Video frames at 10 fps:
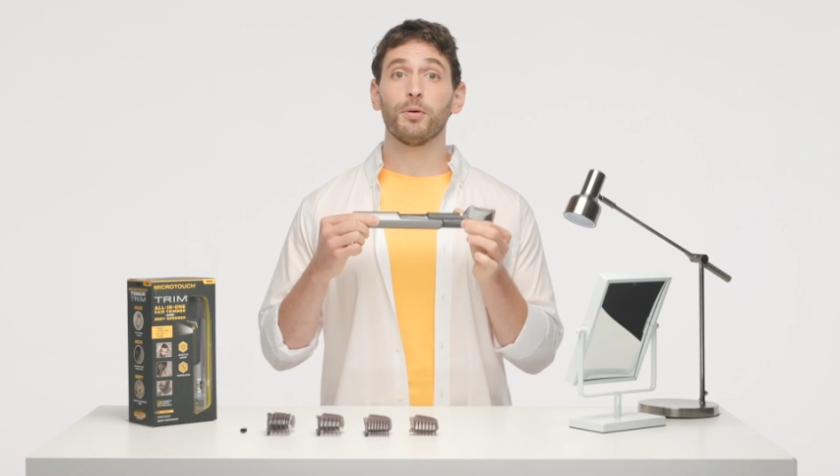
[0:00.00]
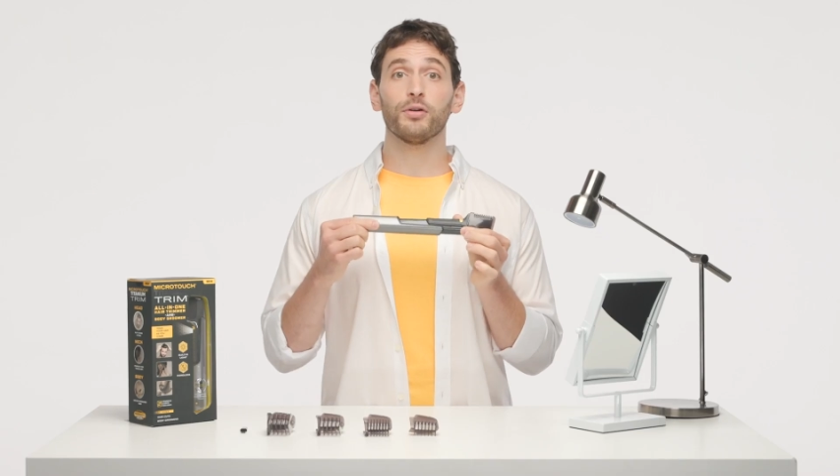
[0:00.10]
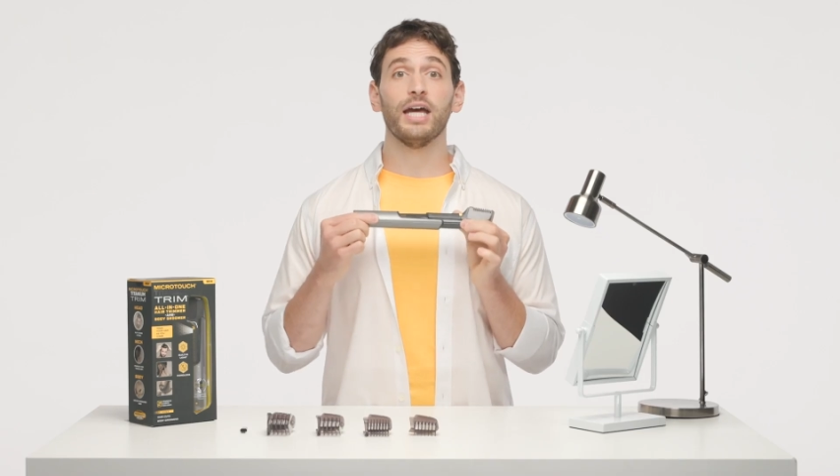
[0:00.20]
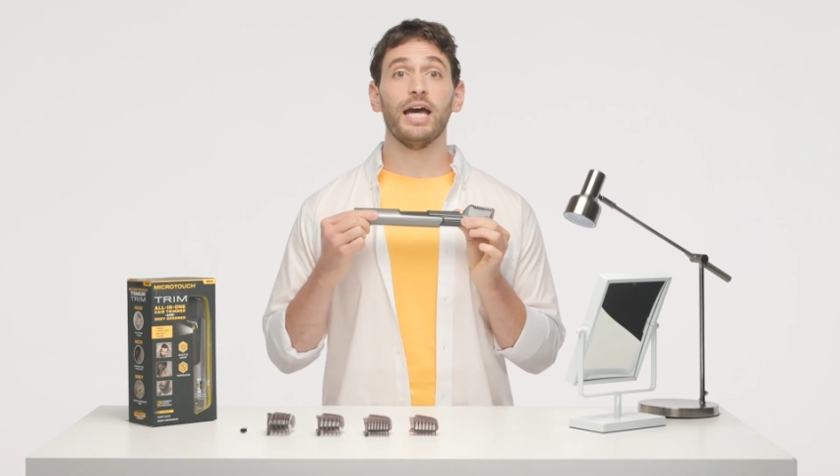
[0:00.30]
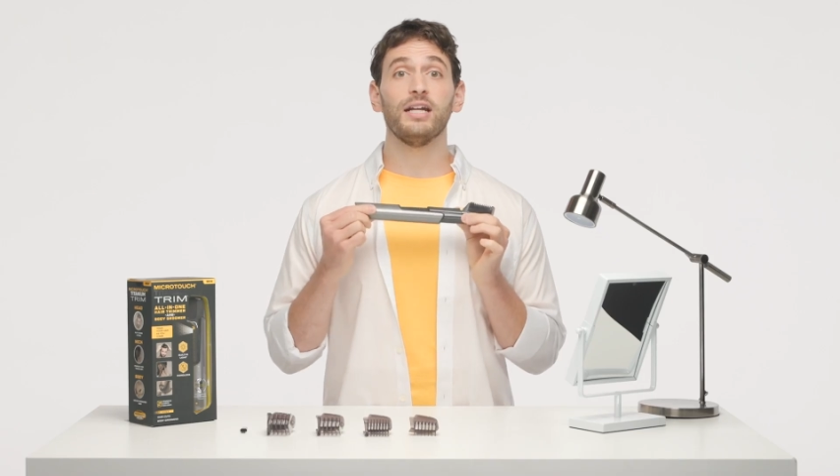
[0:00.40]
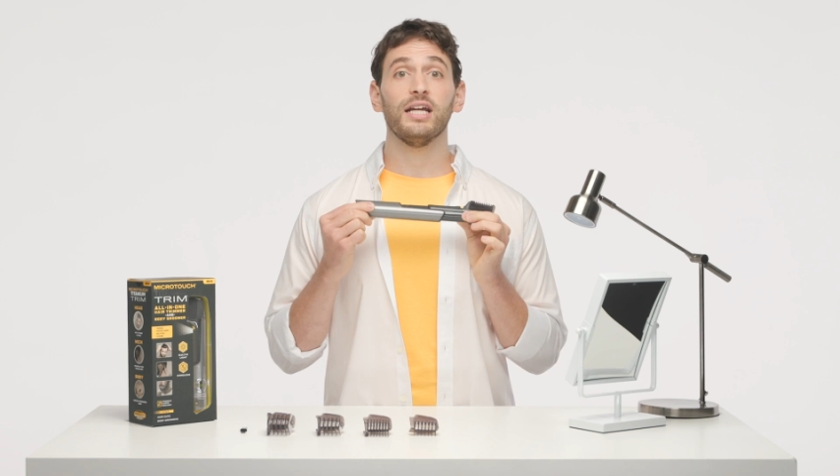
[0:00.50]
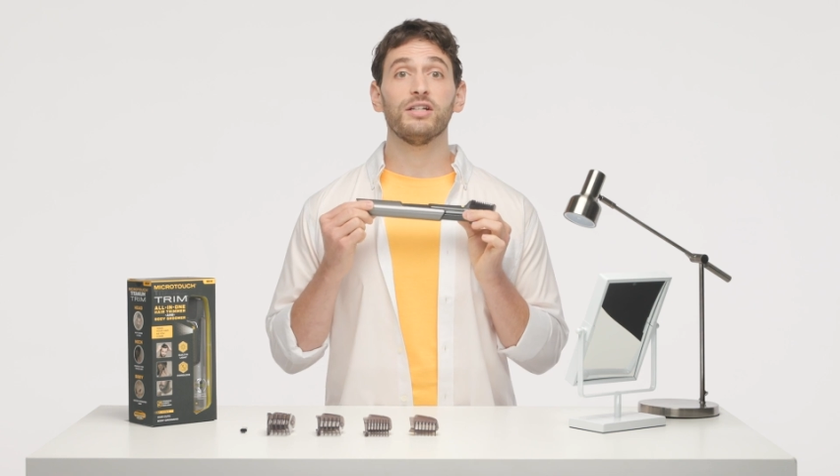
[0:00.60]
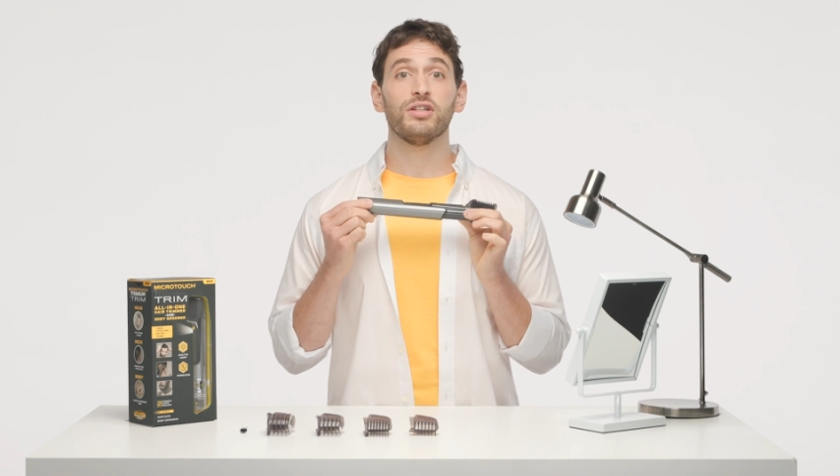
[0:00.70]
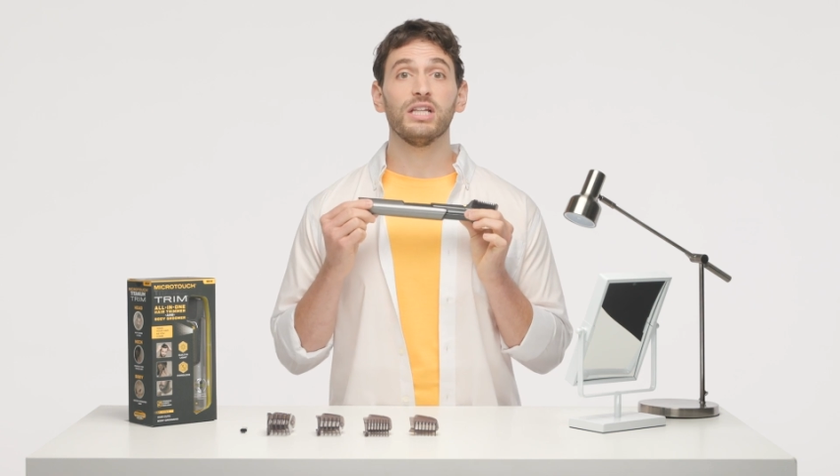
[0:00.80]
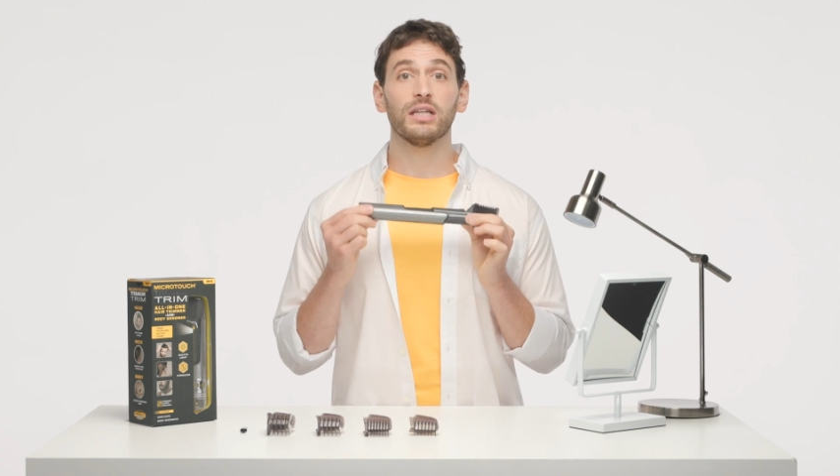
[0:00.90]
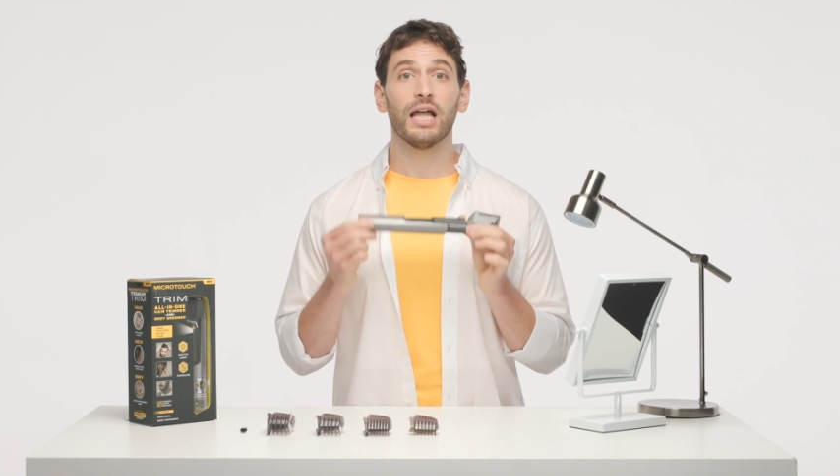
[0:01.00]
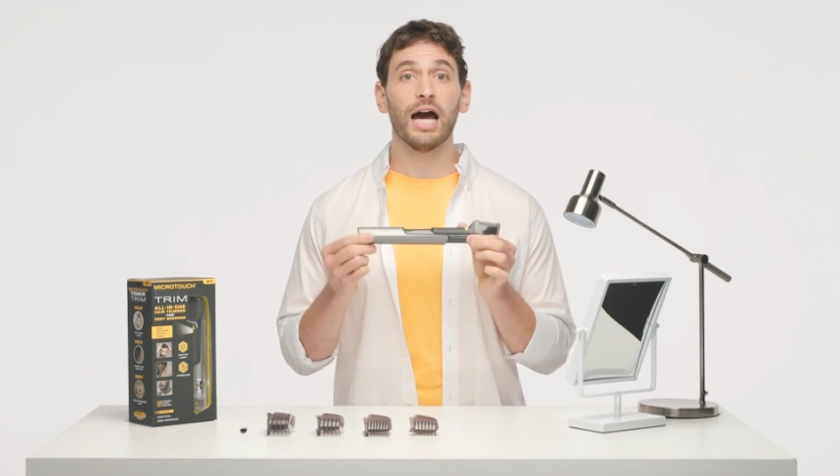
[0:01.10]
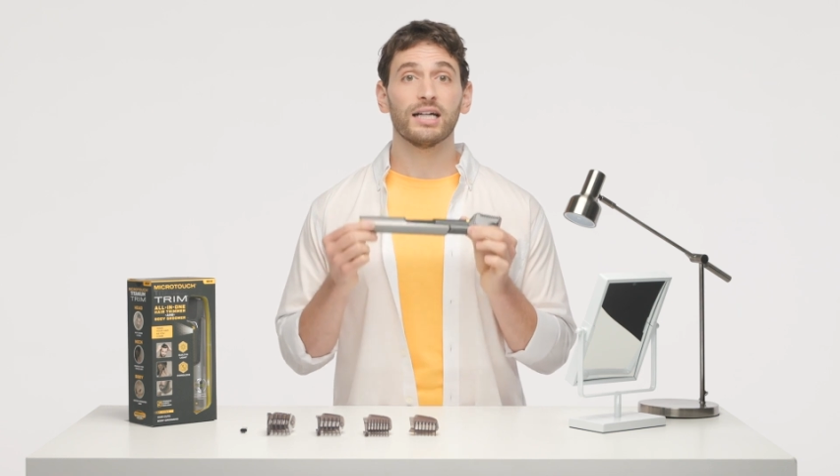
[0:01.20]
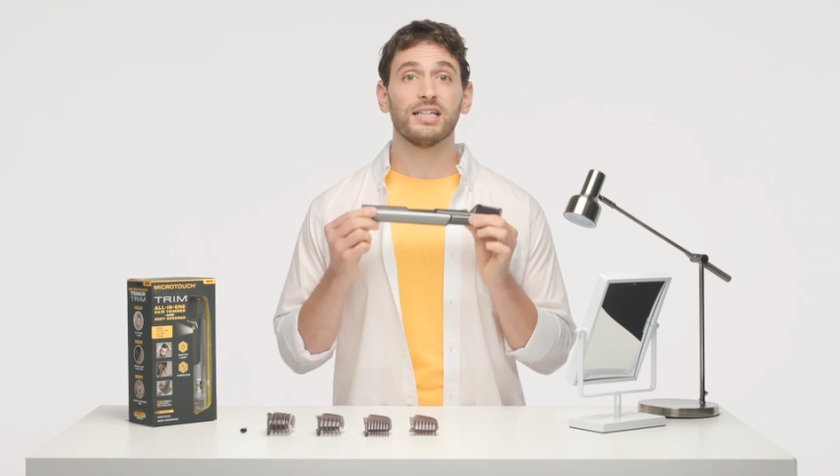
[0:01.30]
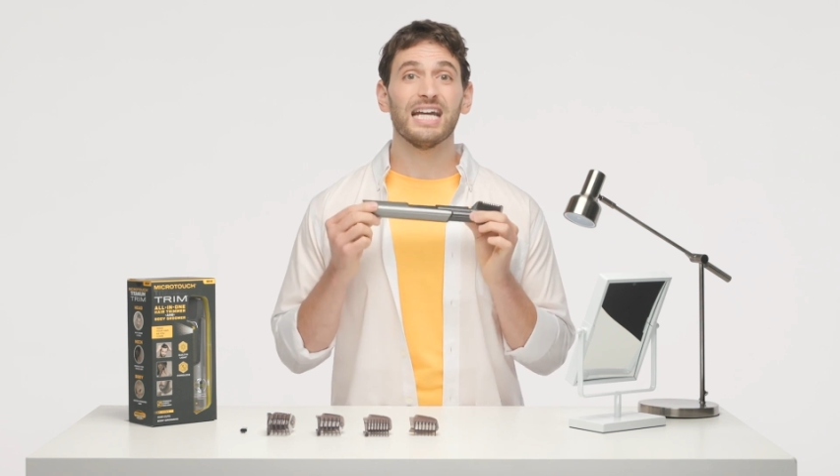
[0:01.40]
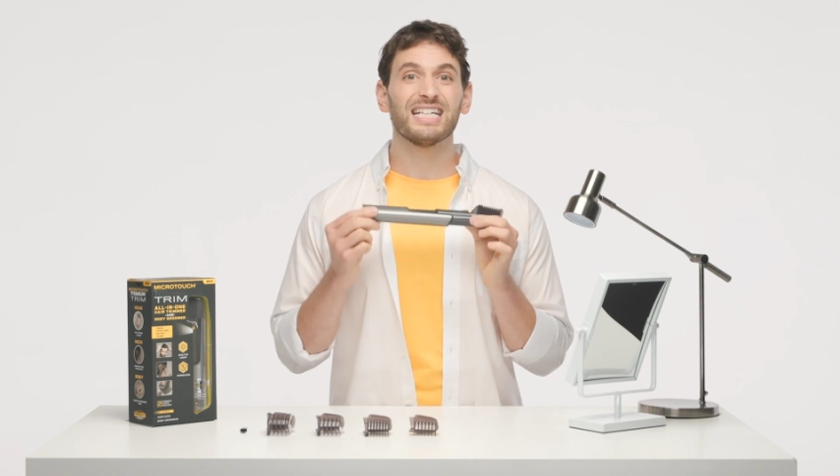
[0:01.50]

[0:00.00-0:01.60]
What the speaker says: pull the head into the locked,